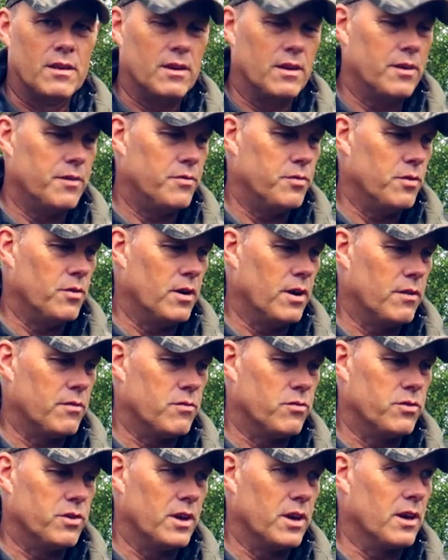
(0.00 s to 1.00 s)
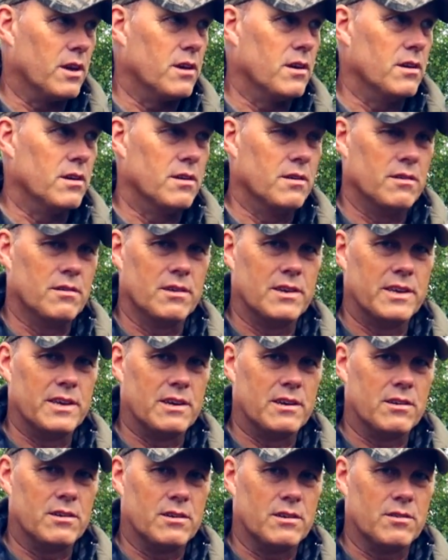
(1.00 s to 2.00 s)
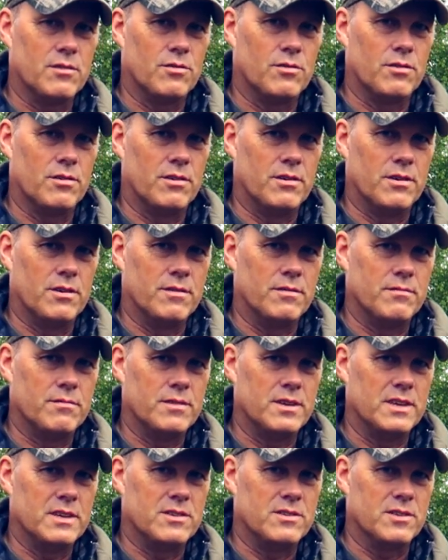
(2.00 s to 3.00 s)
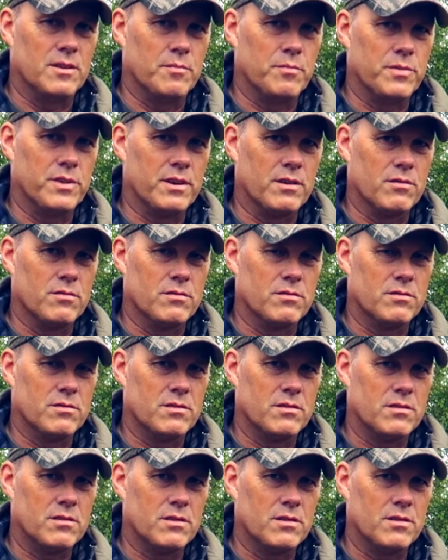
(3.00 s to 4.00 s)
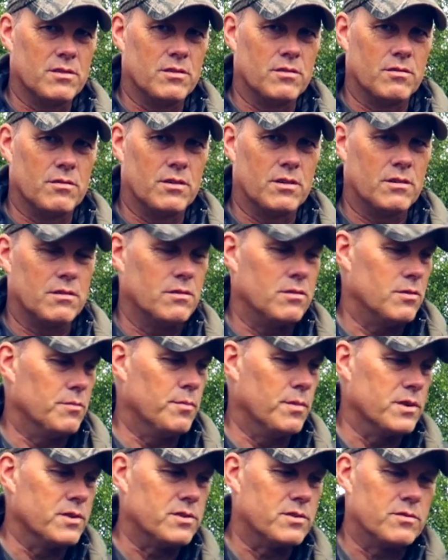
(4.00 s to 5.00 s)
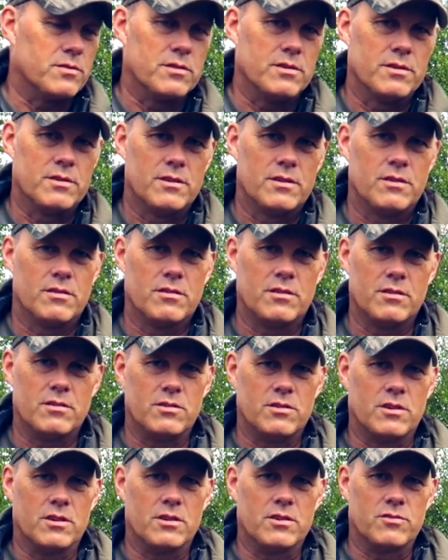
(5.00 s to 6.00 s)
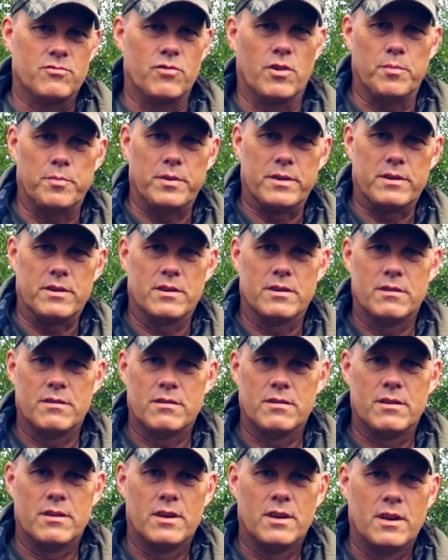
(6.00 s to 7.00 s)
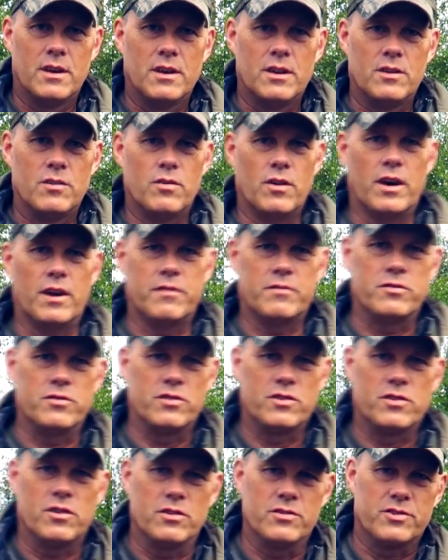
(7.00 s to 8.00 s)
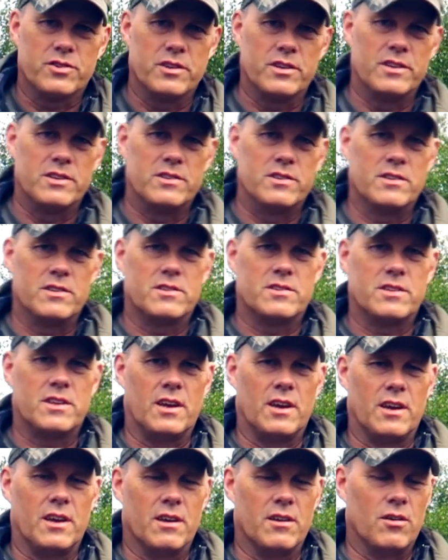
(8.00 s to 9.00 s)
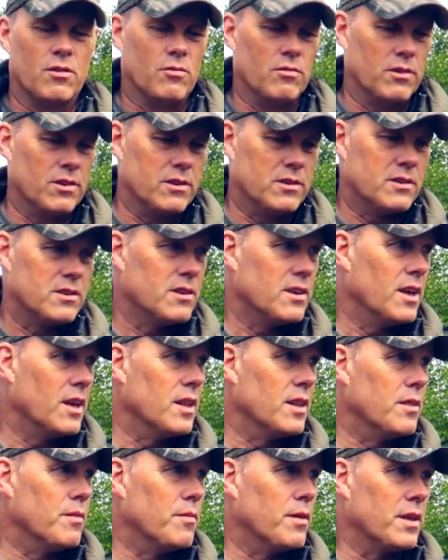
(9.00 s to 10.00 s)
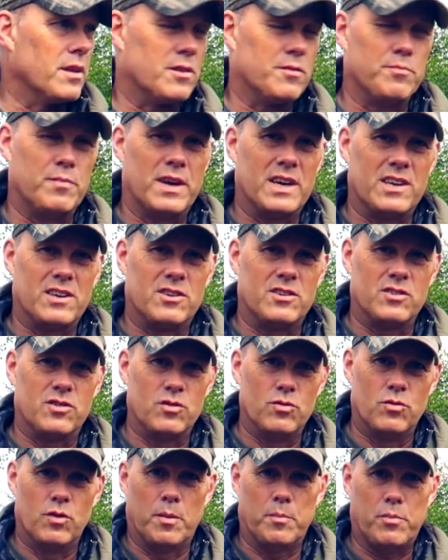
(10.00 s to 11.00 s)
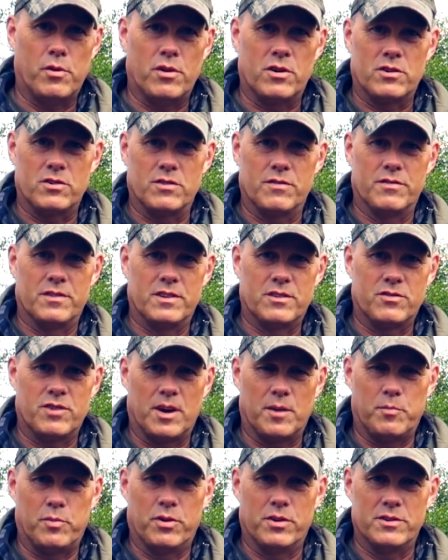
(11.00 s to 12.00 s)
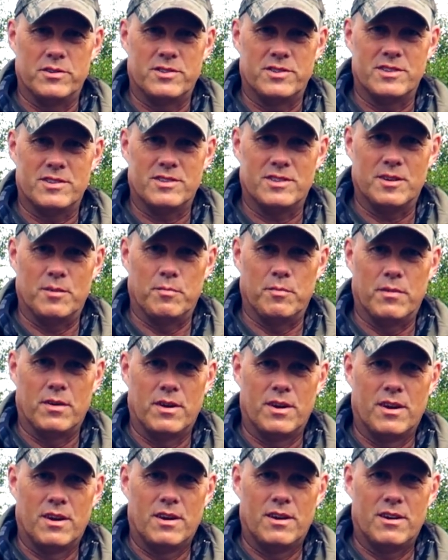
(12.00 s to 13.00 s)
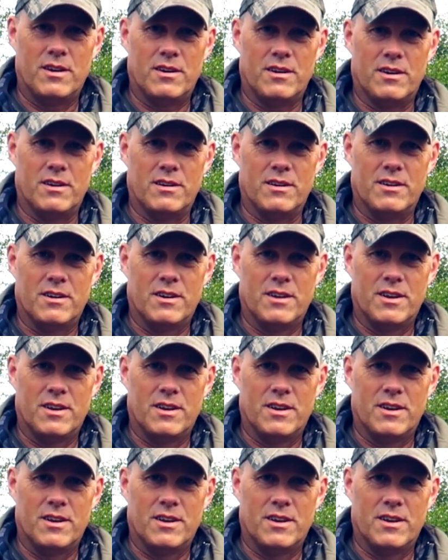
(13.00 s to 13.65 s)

If you have to take a leak or eat something, or you cannot drop it. You have to constantly stay and hold it, and that make you a part of the tripod system here.